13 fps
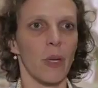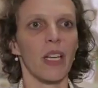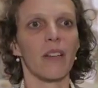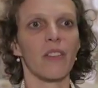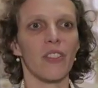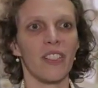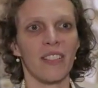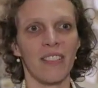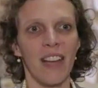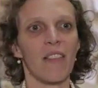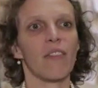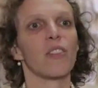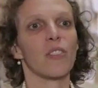what are the
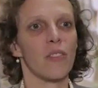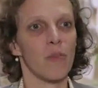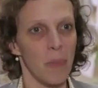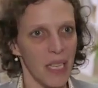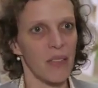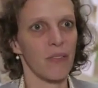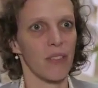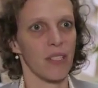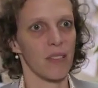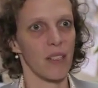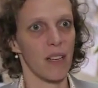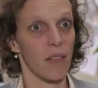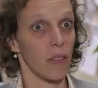levels of
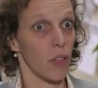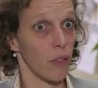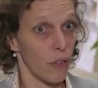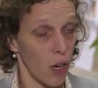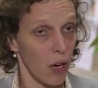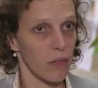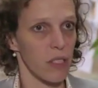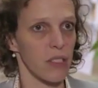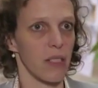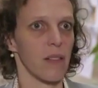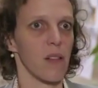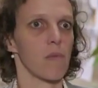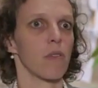benefits, the level of coverage
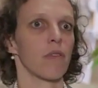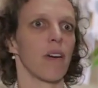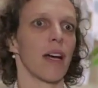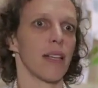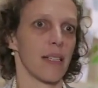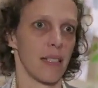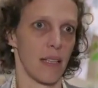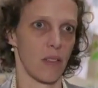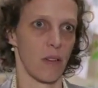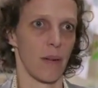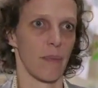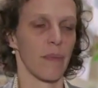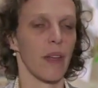that they provide,
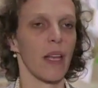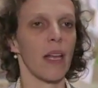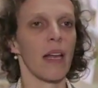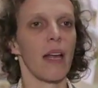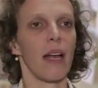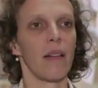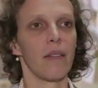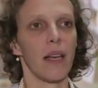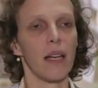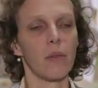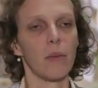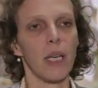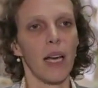etc. And
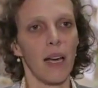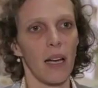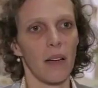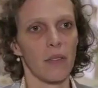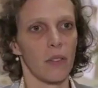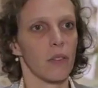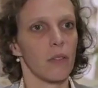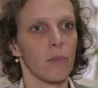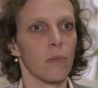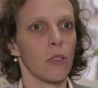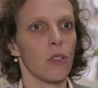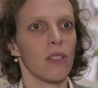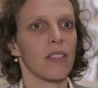then we have
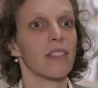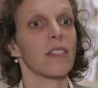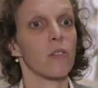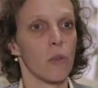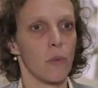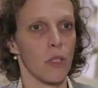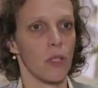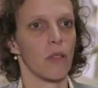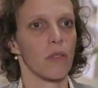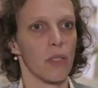more the description